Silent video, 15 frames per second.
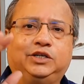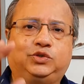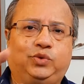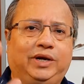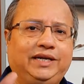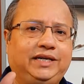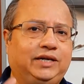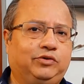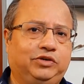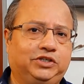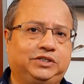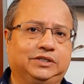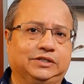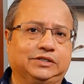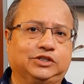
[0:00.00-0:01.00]
20
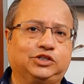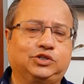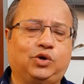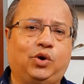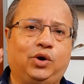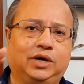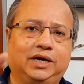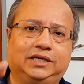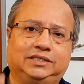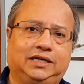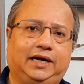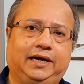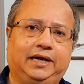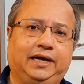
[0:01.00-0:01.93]
questions on Agile.